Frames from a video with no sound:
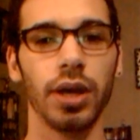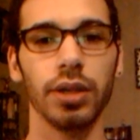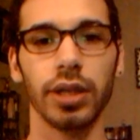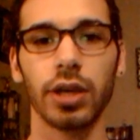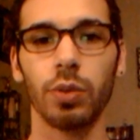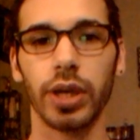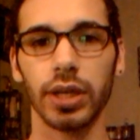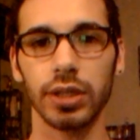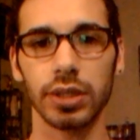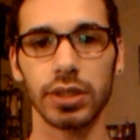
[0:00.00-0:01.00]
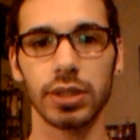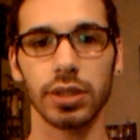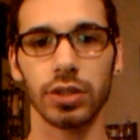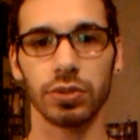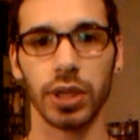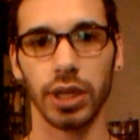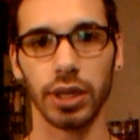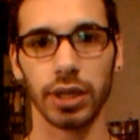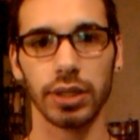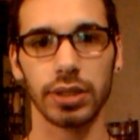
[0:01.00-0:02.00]
liquids,
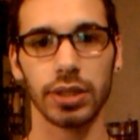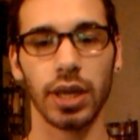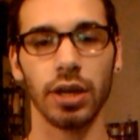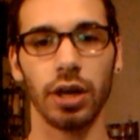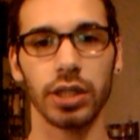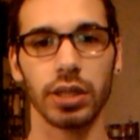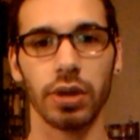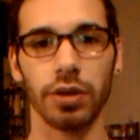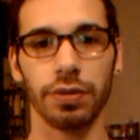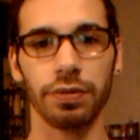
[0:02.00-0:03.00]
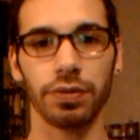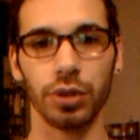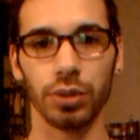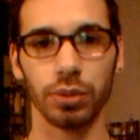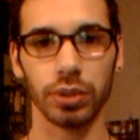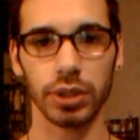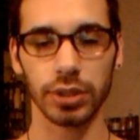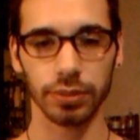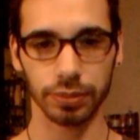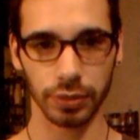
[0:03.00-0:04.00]
drinks, and also of foods,
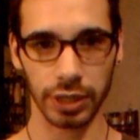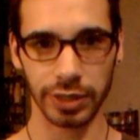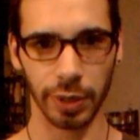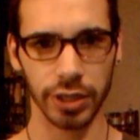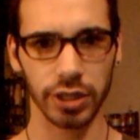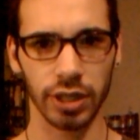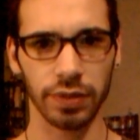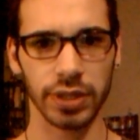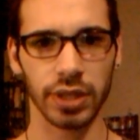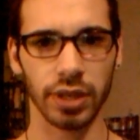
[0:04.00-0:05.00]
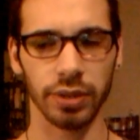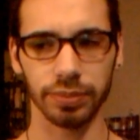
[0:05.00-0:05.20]
especially if it's a